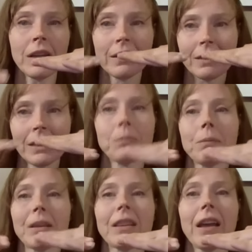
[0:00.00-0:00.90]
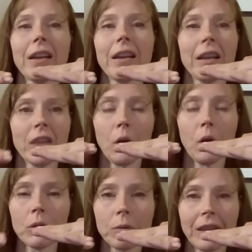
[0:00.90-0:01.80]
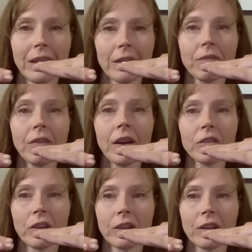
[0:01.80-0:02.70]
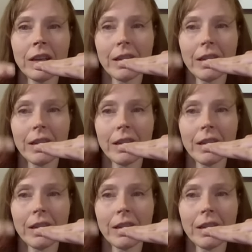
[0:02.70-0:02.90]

that's keeping them in that and the only way they can function